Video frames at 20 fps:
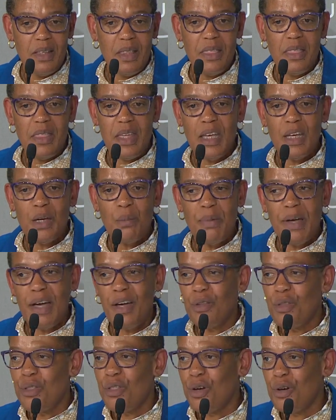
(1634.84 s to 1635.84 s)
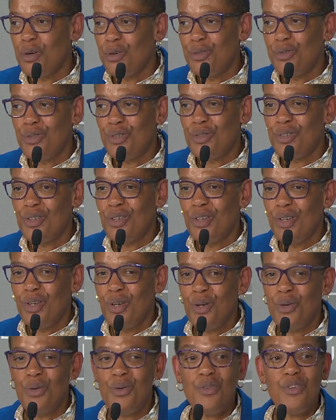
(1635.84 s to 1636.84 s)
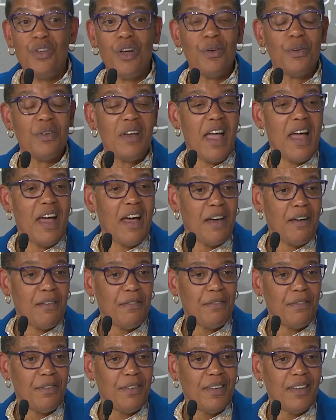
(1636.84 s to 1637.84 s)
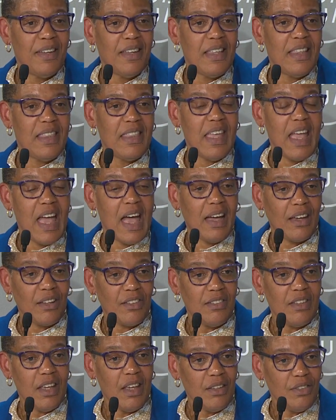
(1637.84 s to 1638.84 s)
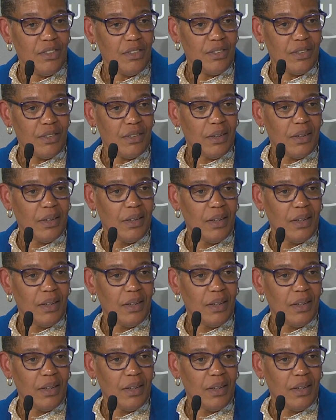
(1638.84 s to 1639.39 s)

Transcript: think about those who don't have the access